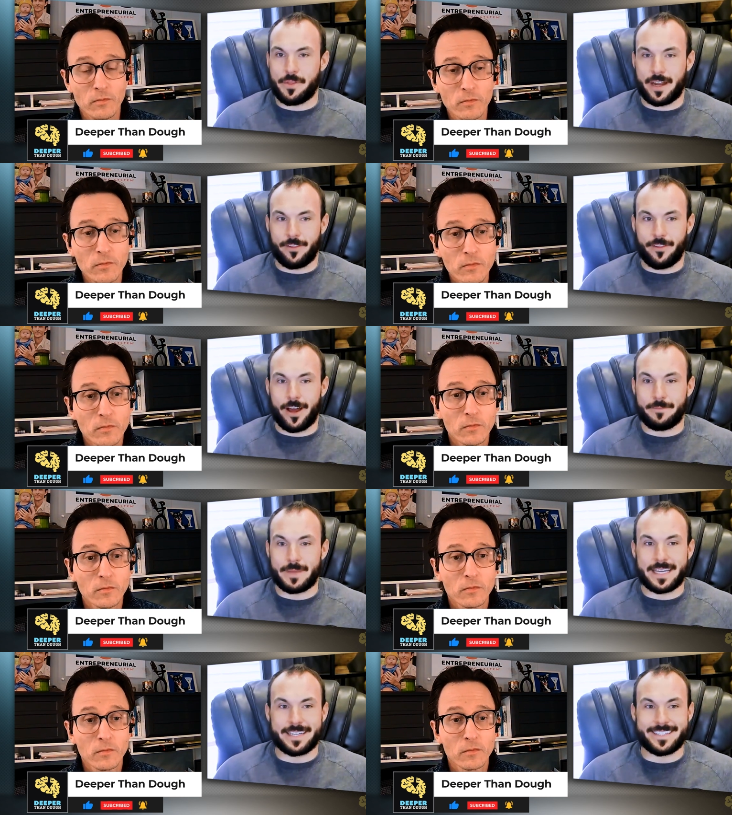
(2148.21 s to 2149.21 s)
Speaker 1: with that a lot
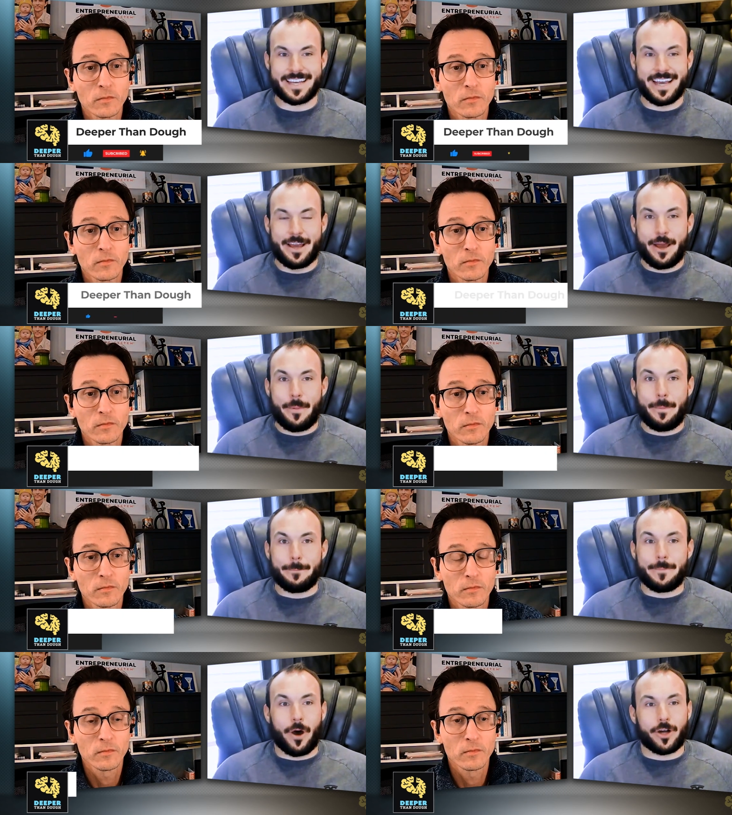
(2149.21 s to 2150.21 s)
because
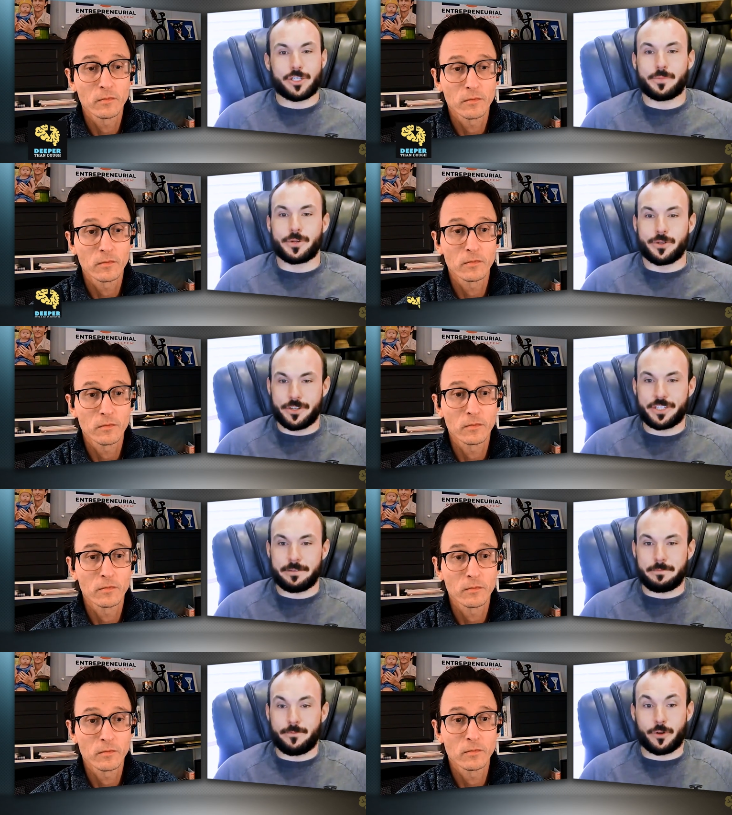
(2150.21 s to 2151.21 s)

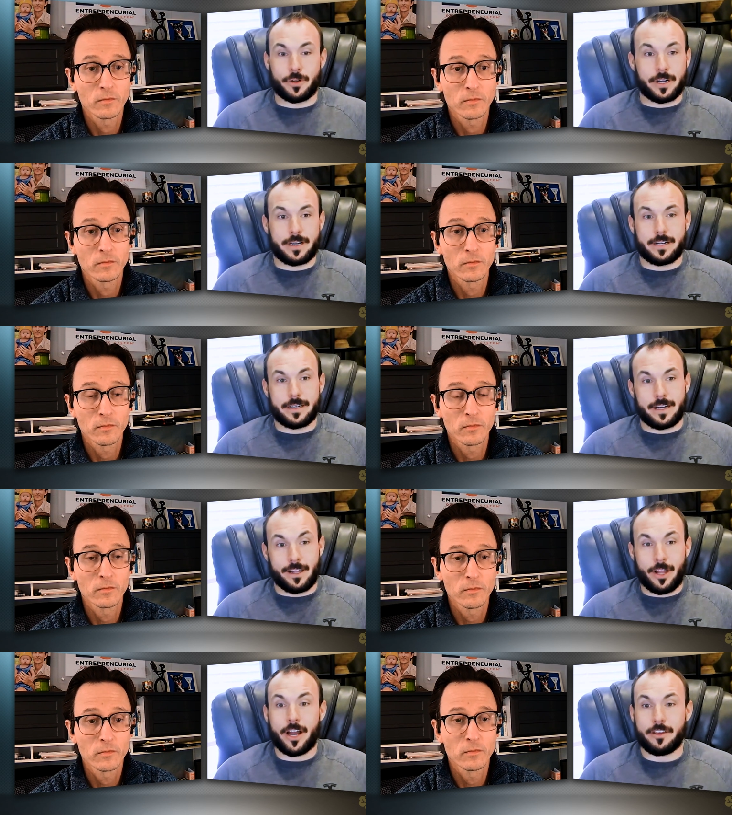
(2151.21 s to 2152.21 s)
entrepreneurship for a
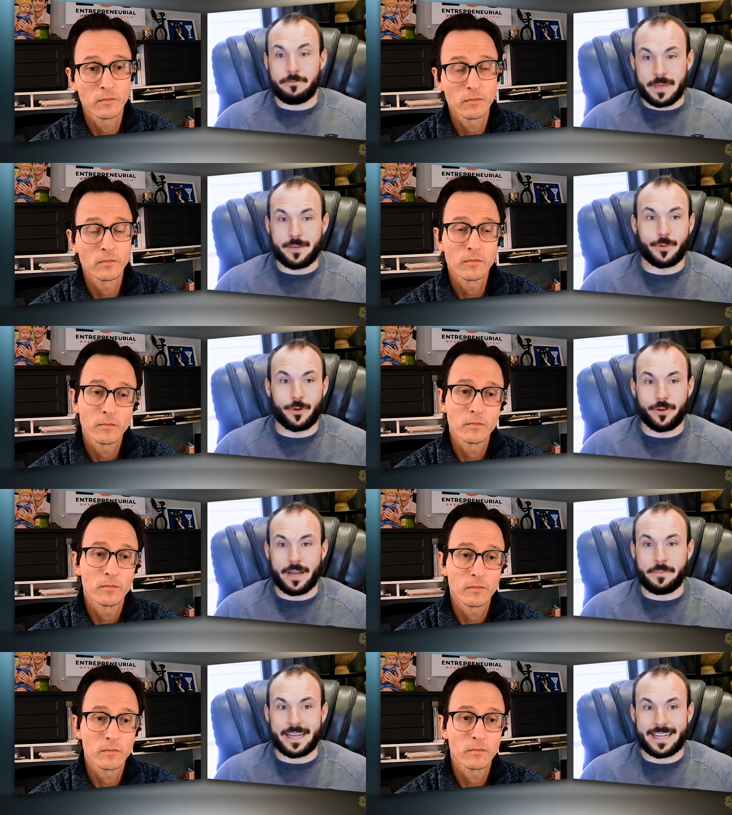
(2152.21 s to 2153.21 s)
lot of people,
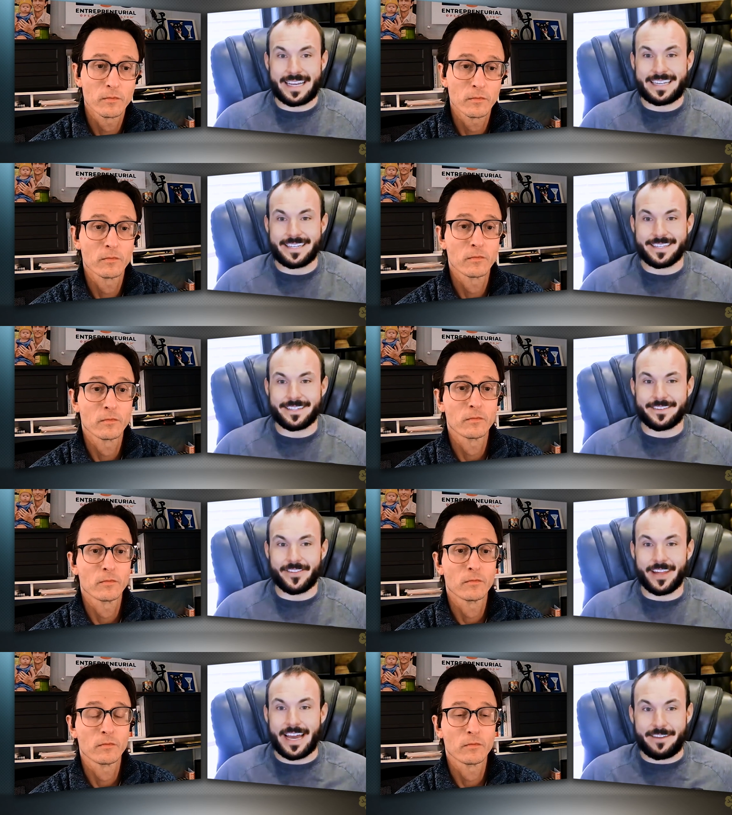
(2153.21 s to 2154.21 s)
I mean, it is
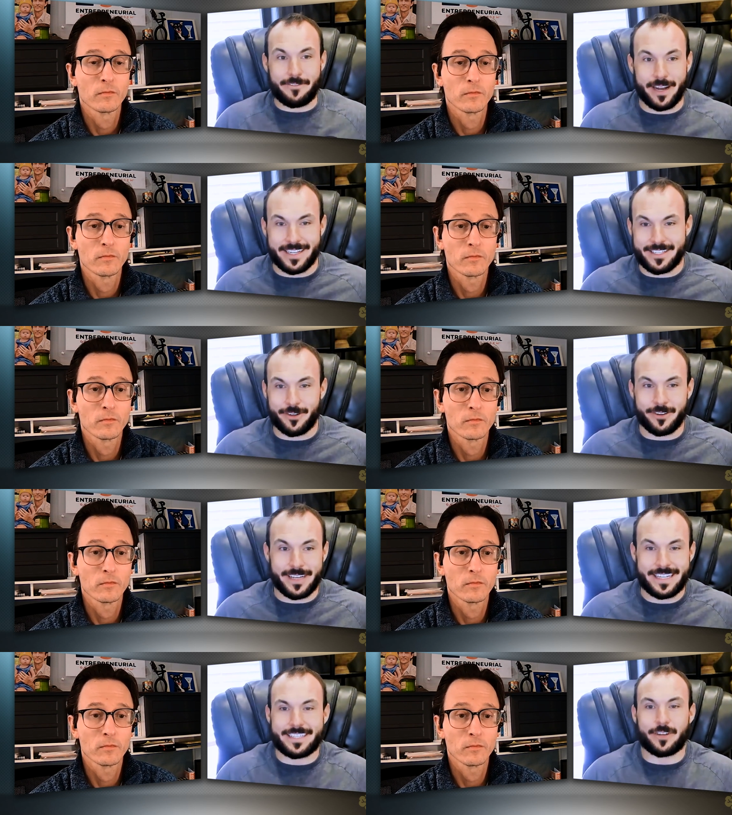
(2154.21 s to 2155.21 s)
life, right? Is their,
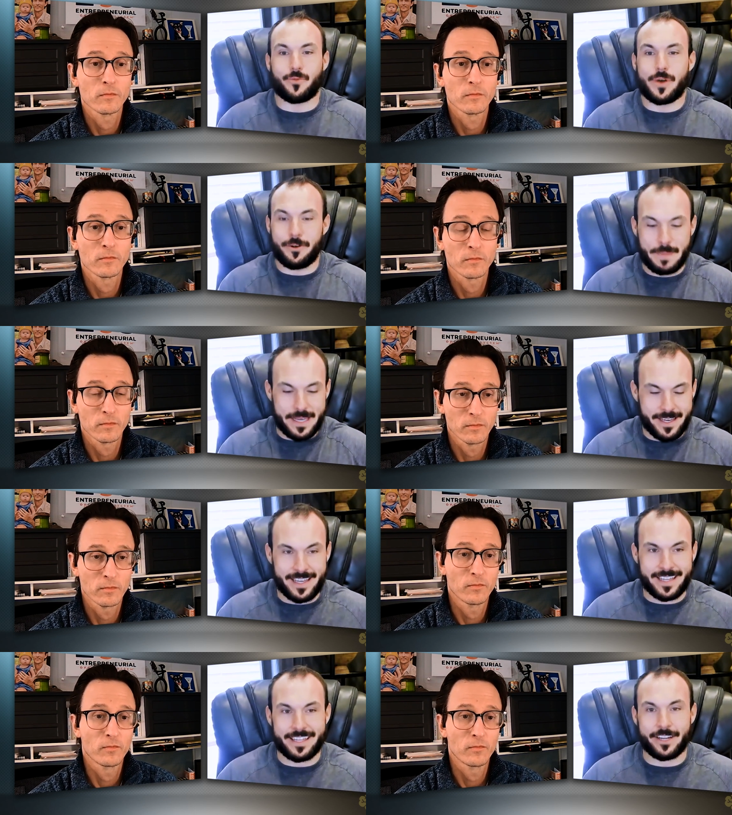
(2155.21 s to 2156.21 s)
it's their well
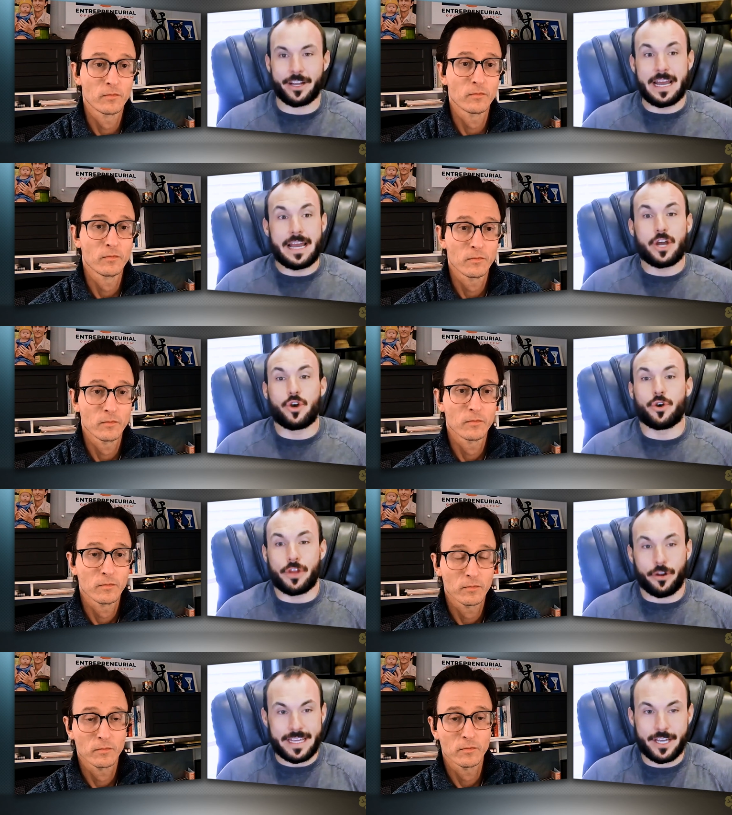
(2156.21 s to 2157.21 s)
being and their,
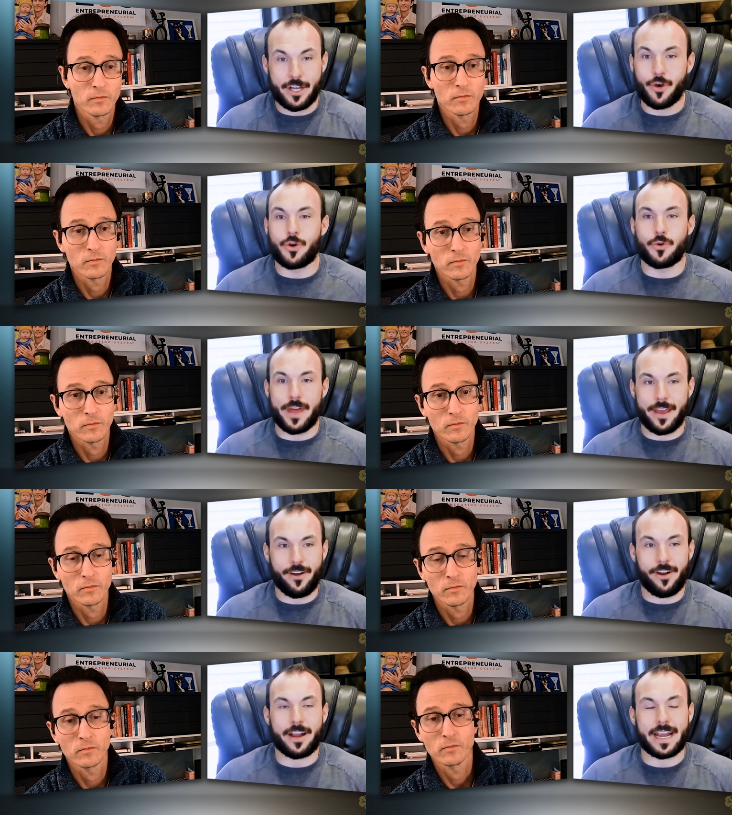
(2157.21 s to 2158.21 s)
their ego, who they
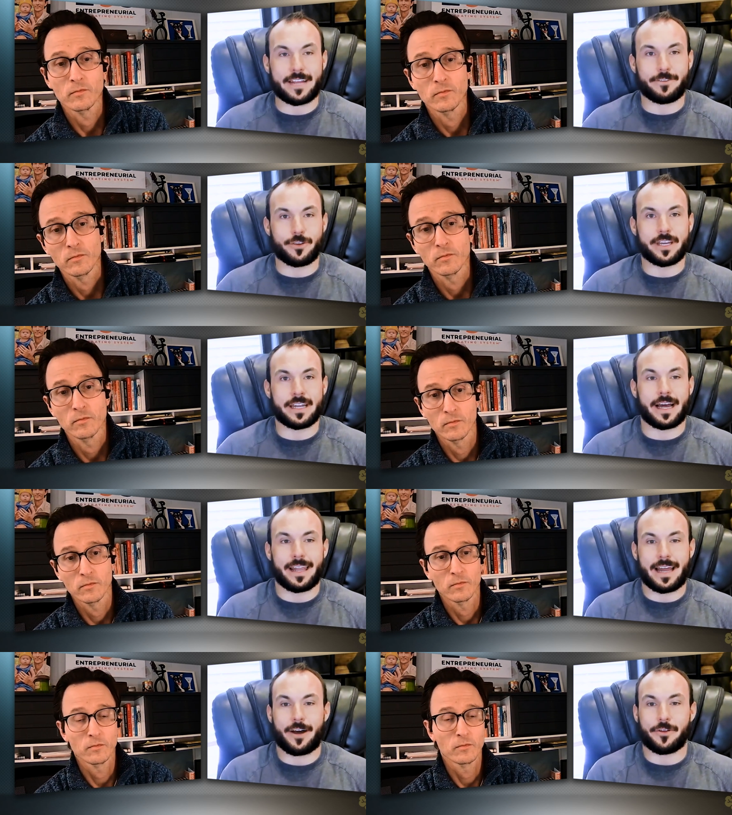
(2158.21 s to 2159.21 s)
are. And if you can
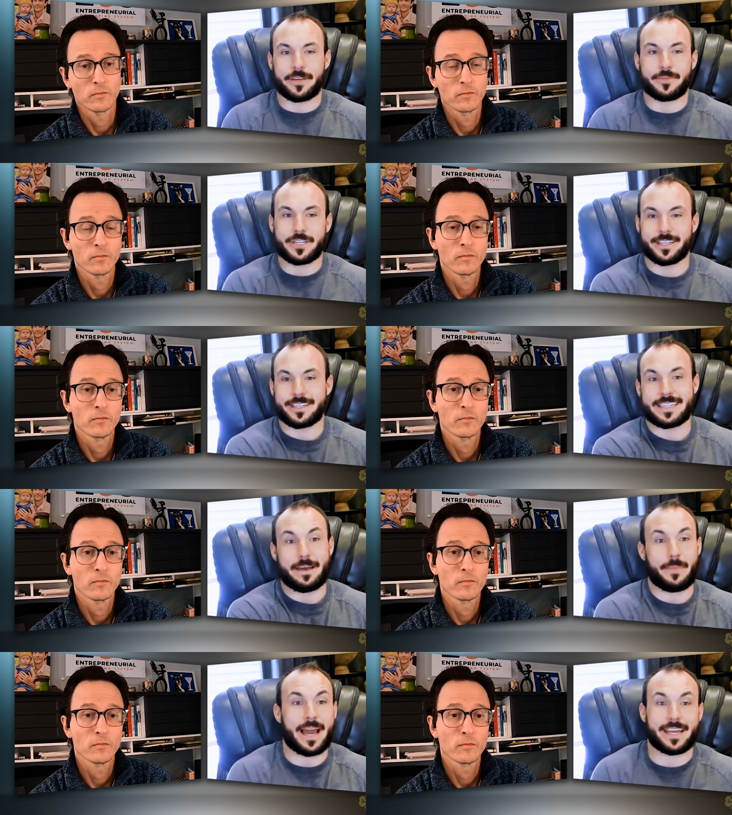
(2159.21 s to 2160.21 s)
allow them to
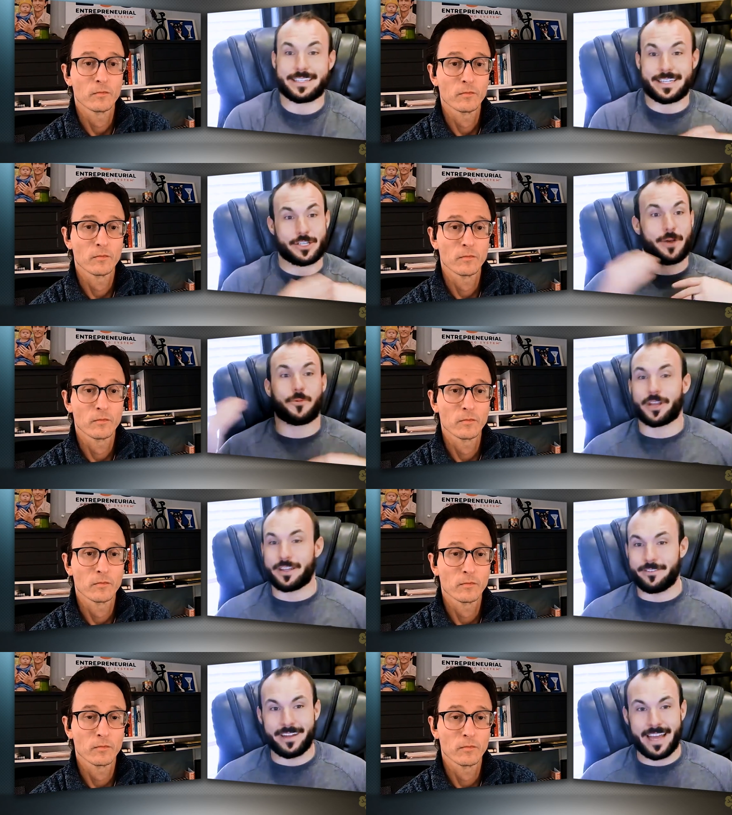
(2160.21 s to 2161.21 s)
step back and say, stop
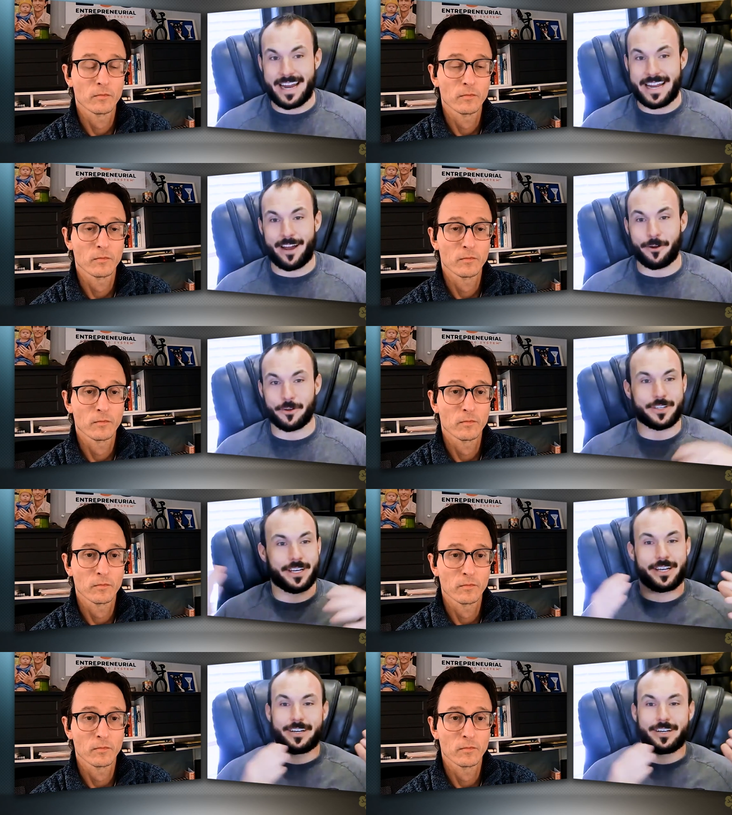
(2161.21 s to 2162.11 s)
working 80 hours,